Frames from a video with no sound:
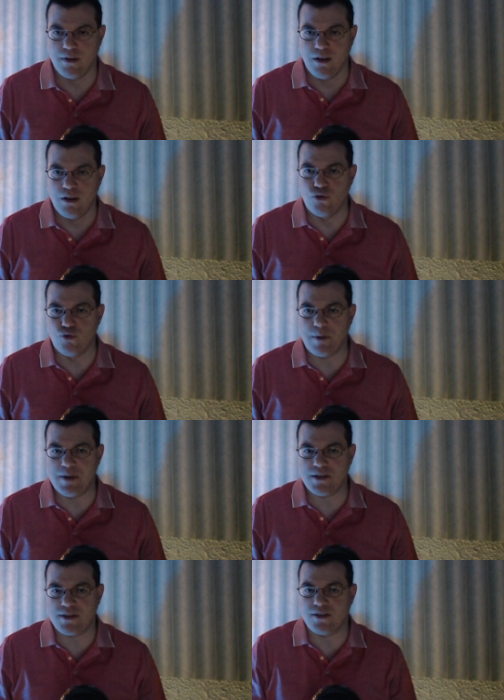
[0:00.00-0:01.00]
who
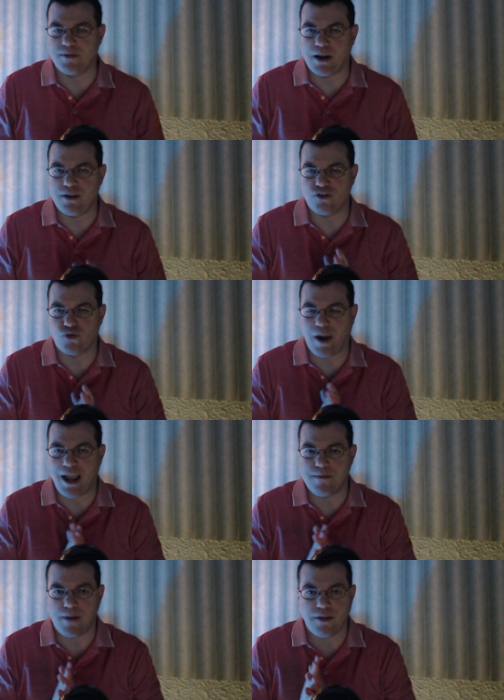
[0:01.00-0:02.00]
reminisces about his
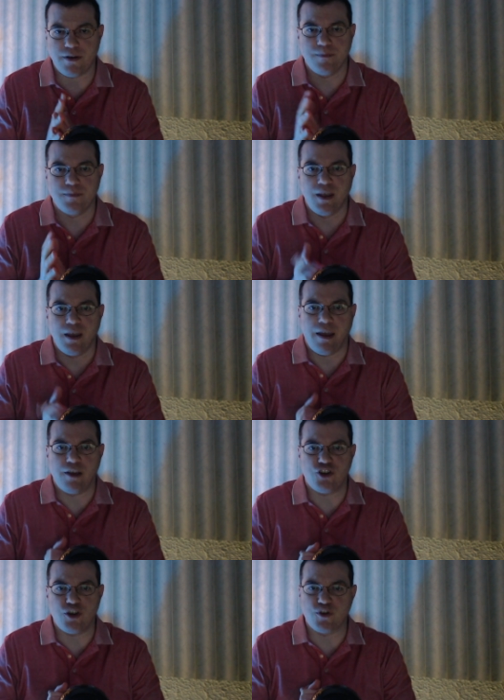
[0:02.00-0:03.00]
grandmother.
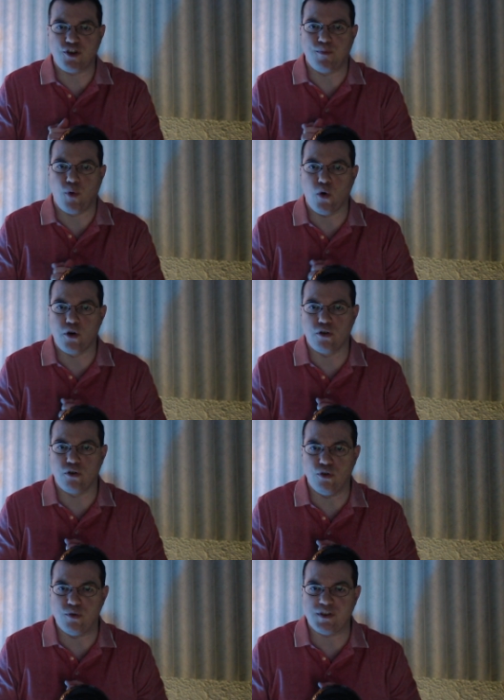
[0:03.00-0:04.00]
And she was a poor
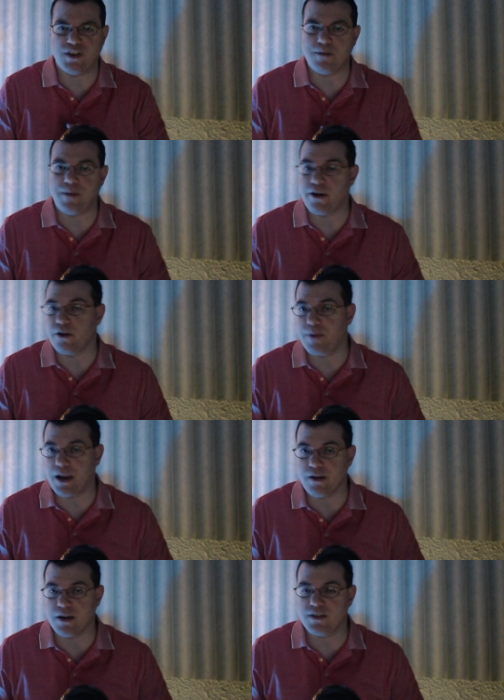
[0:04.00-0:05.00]
girl who was sent by her
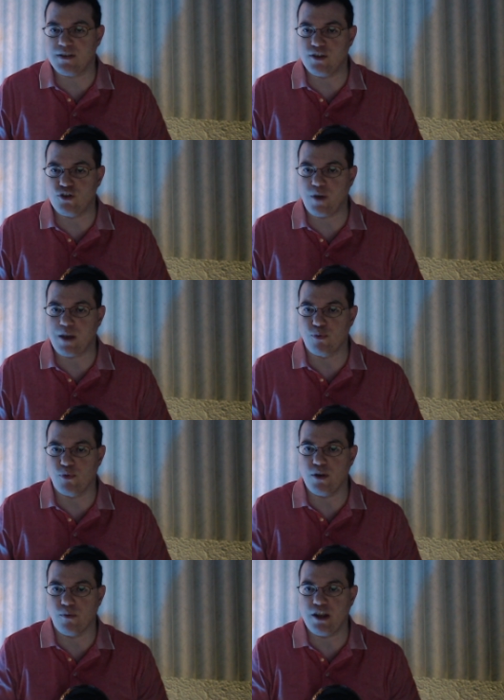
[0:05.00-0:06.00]
parents into a
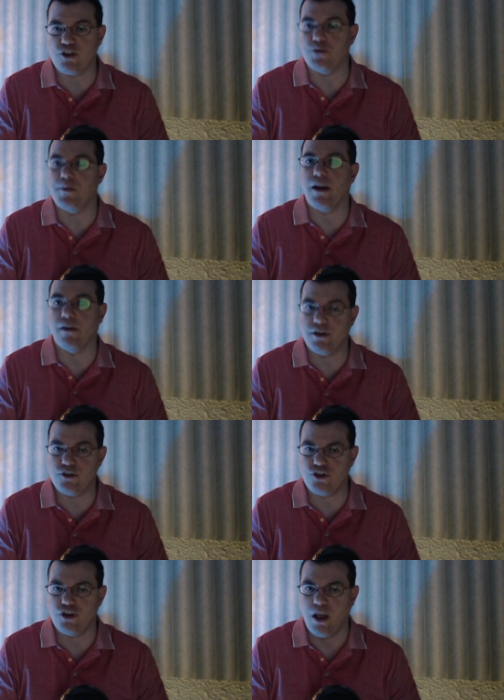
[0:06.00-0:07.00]
prearranged
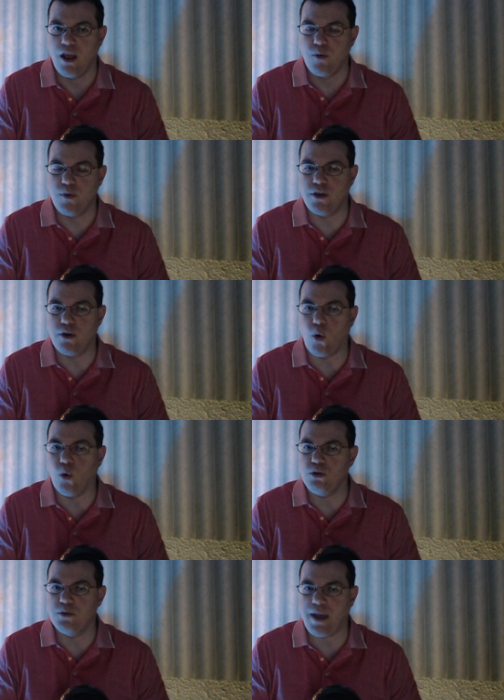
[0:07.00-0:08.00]
marriage with an
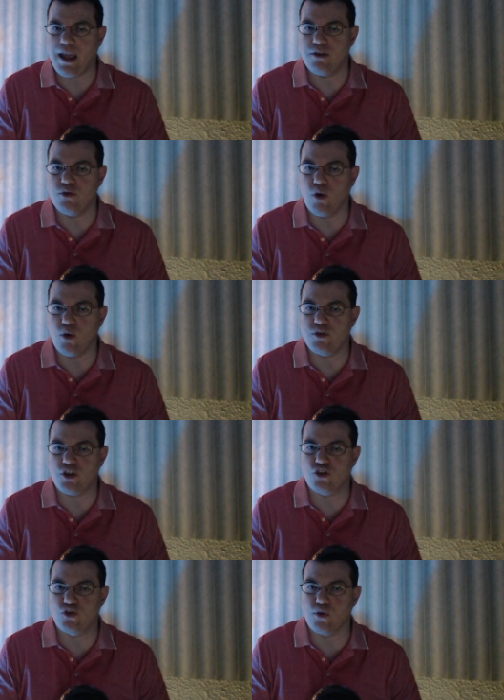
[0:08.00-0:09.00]
old man who owned a
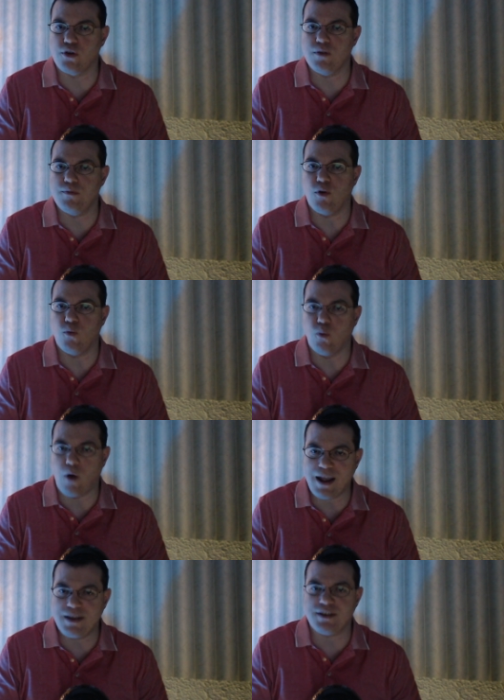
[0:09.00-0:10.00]
sorghum
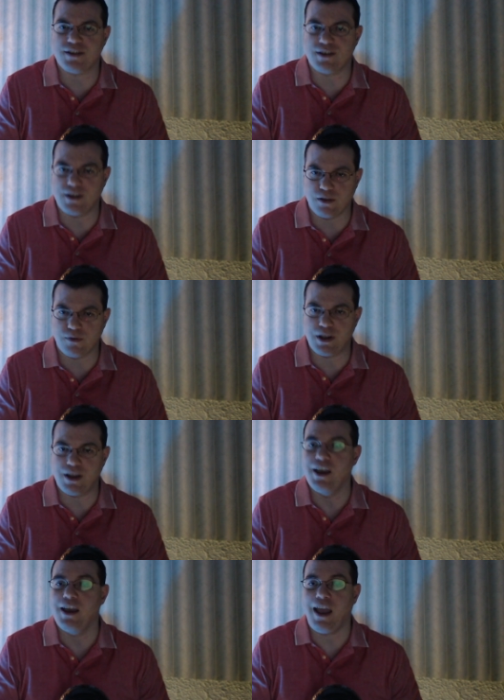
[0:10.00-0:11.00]
wine
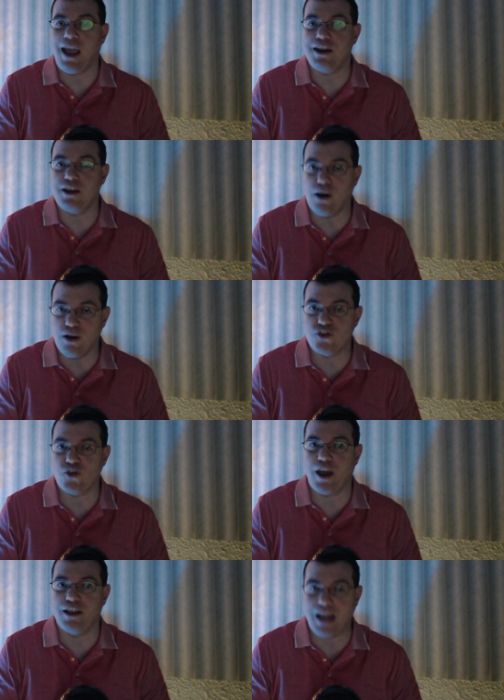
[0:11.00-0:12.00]
distillery, and he
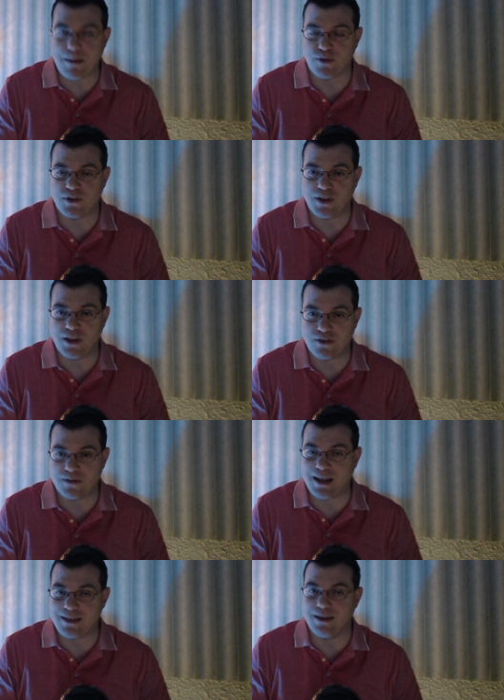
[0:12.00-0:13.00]
also had leprosy. So
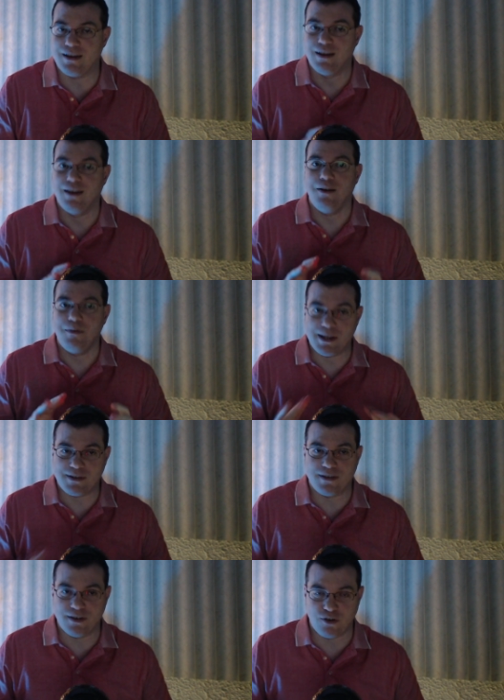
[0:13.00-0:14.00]
not the
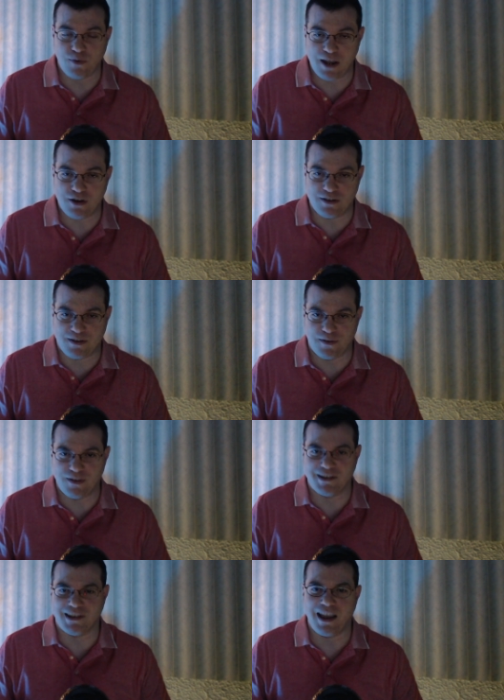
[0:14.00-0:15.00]
best of situations for
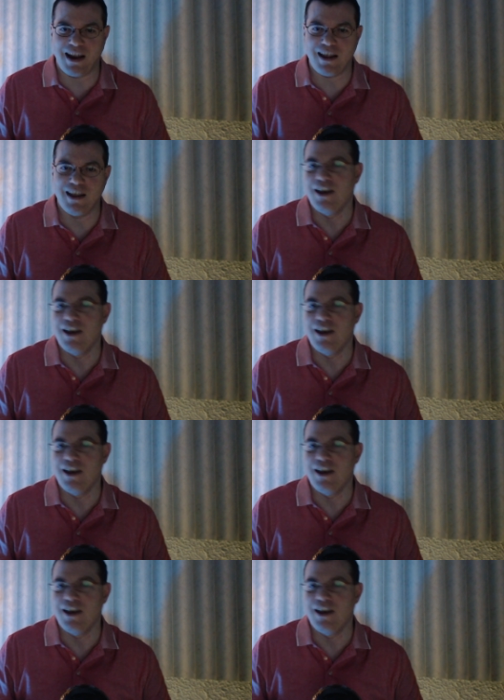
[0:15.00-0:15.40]
this lady,